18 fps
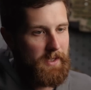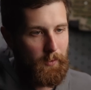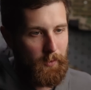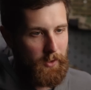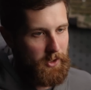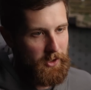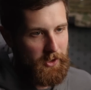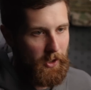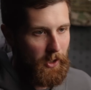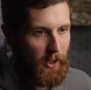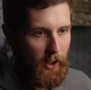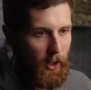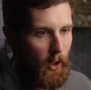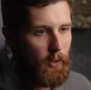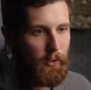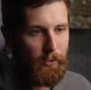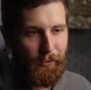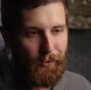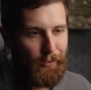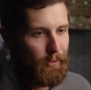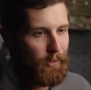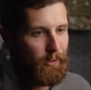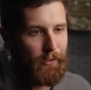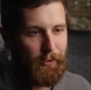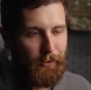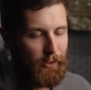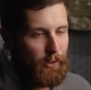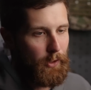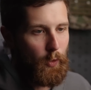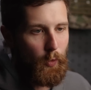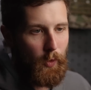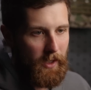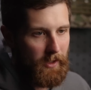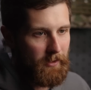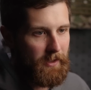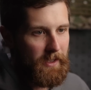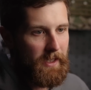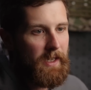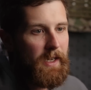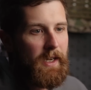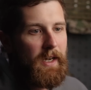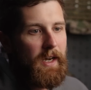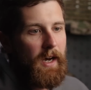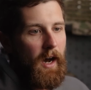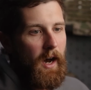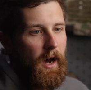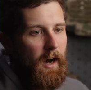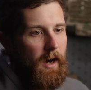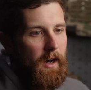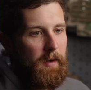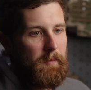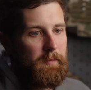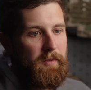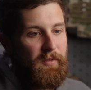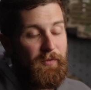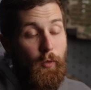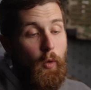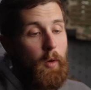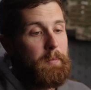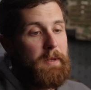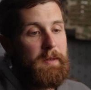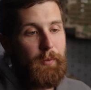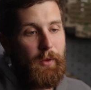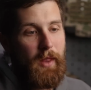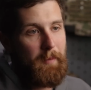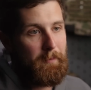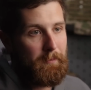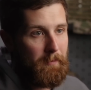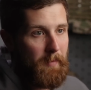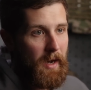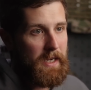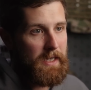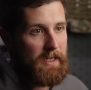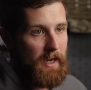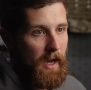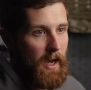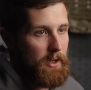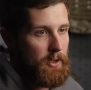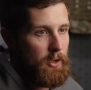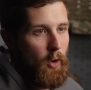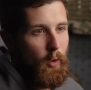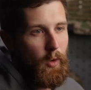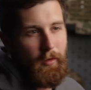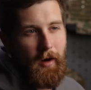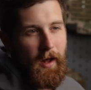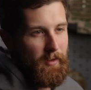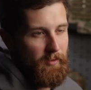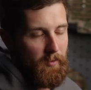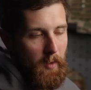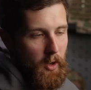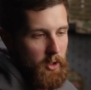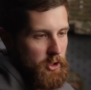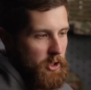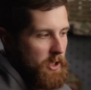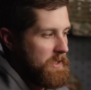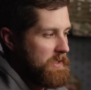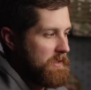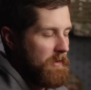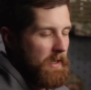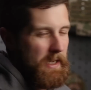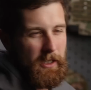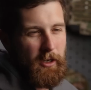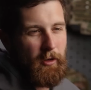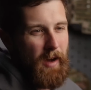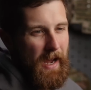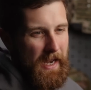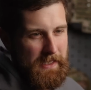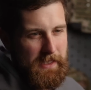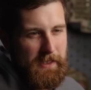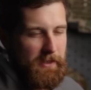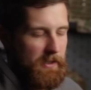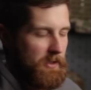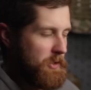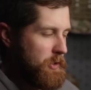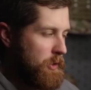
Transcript: that we're just going to go through really, really quickly um, for people that might not know. A lot of them are just like classes and